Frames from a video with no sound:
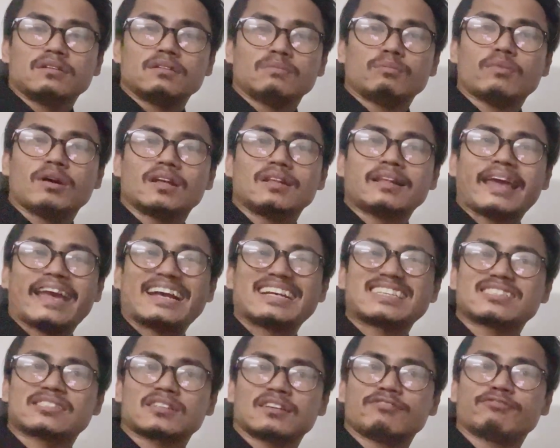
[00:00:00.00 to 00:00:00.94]
man
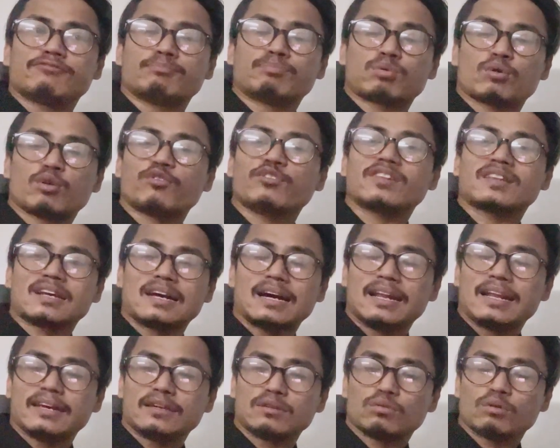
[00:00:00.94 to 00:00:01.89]
extra profit
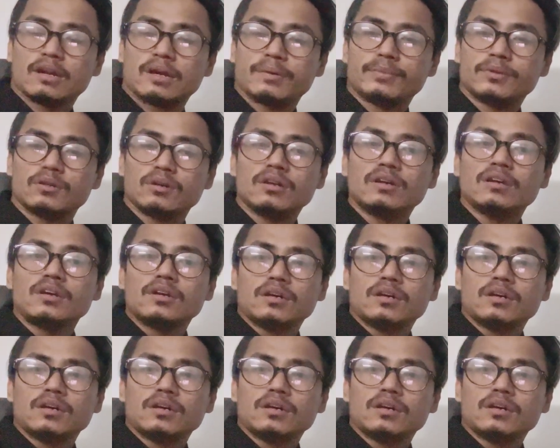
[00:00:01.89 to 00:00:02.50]
no.